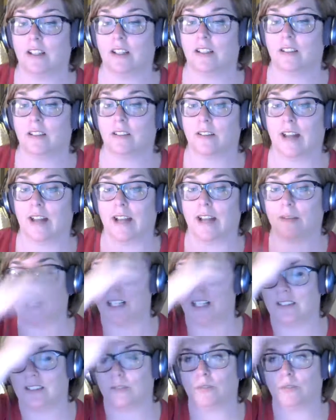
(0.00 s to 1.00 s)
like,
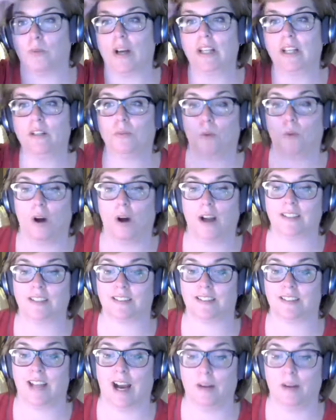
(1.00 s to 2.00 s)
because what you want is
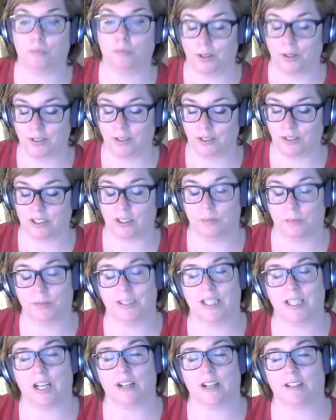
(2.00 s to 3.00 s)
that person to be
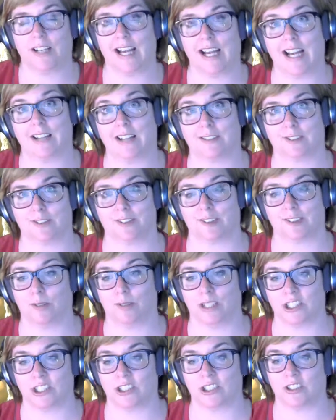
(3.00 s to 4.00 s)
there to answer the
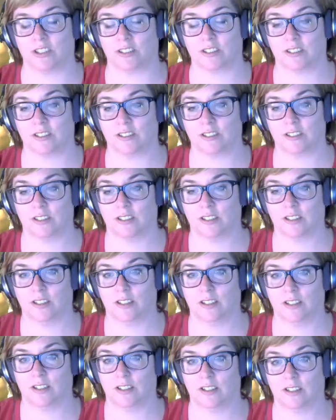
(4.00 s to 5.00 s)
questions.
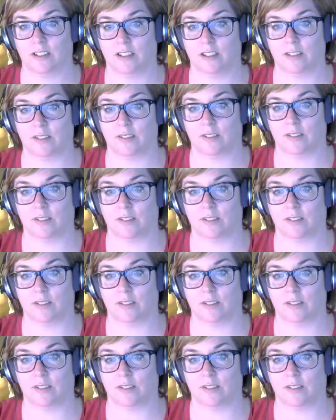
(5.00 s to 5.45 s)
Right?